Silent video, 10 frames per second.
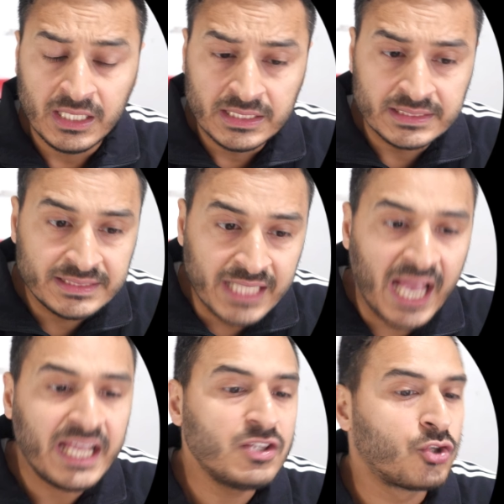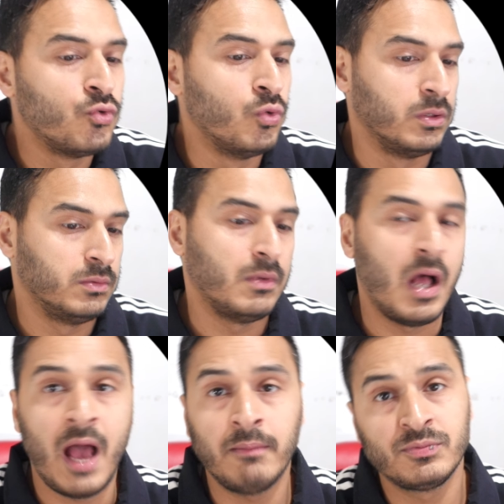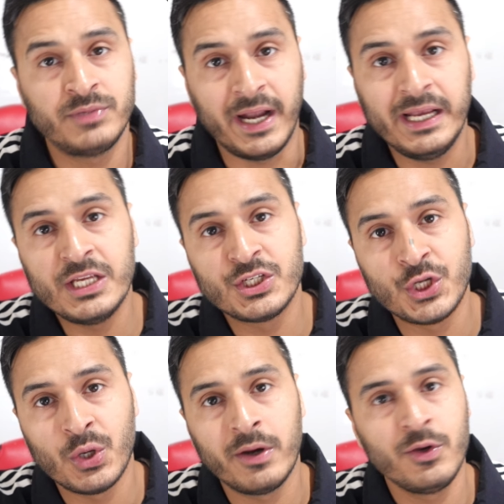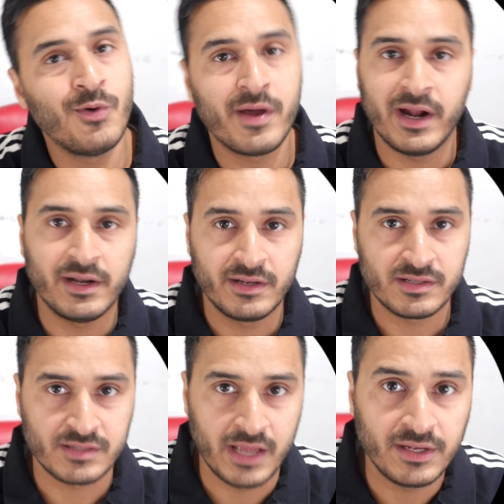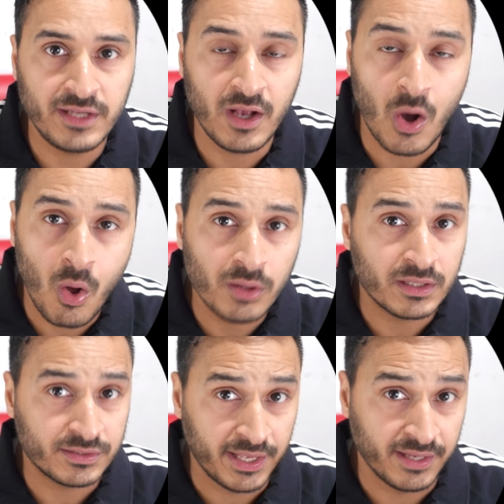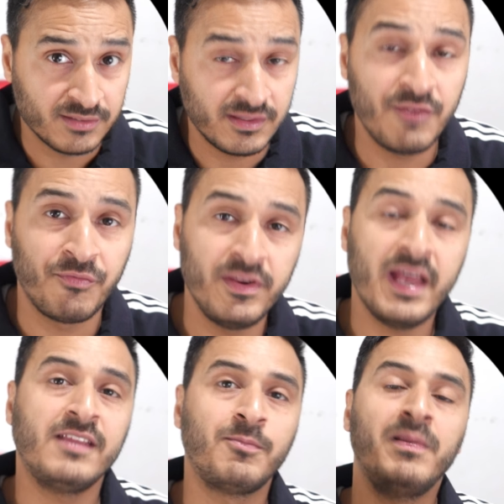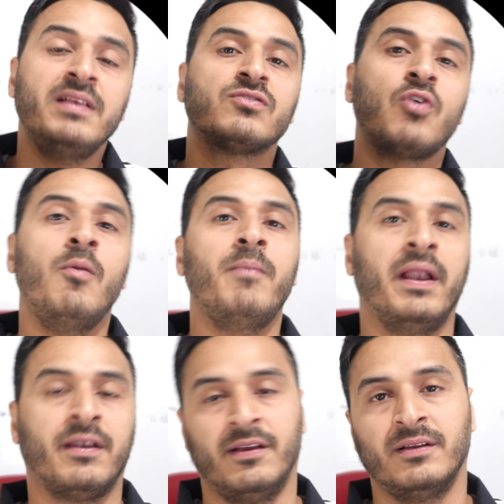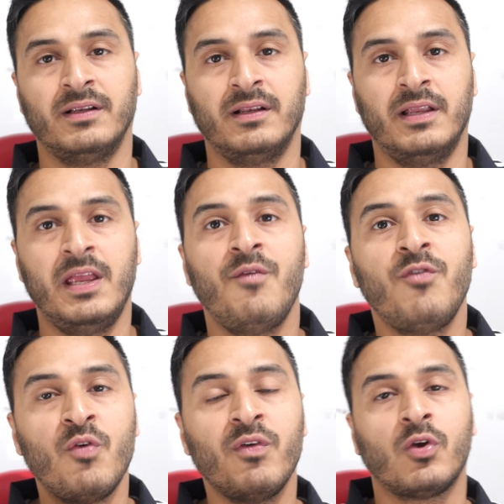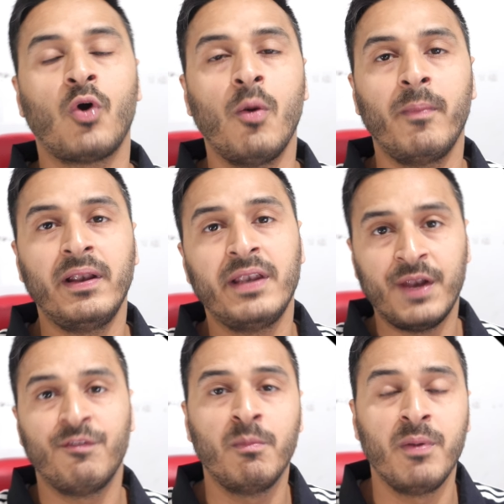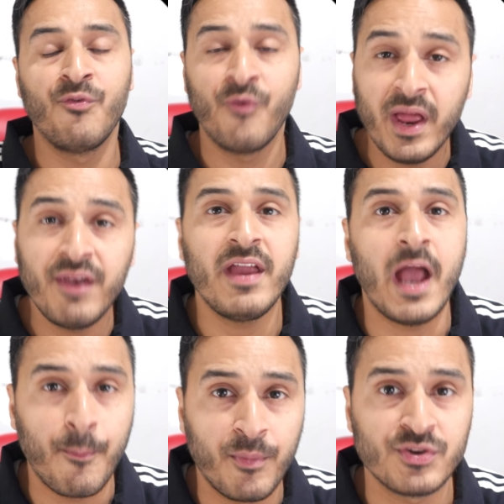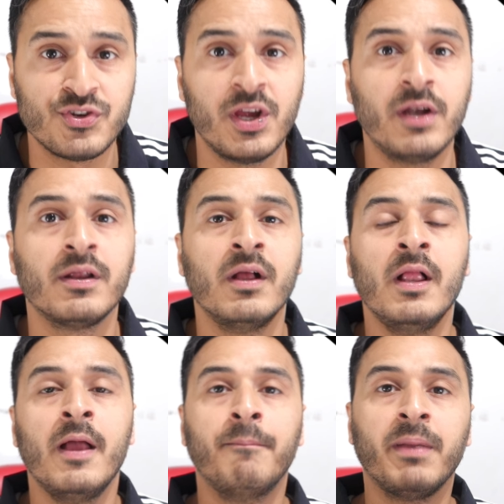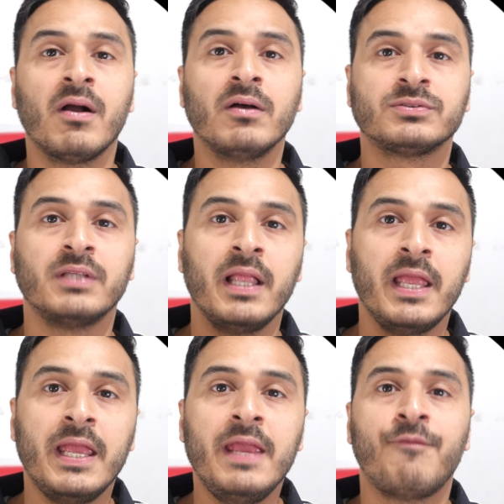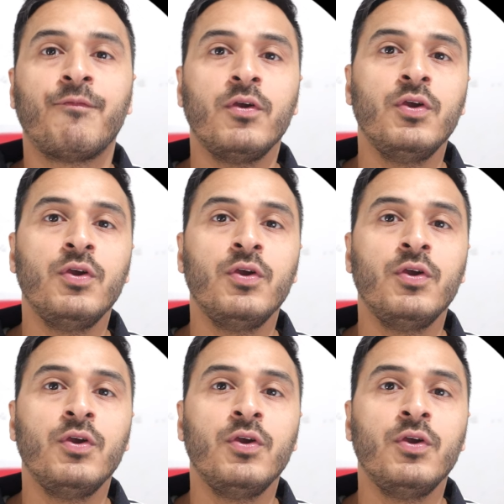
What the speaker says: Ninth rule. I'm deadly sure you are understanding all the things. If yes, please comment. If you will comment, that will be very appreciated, because if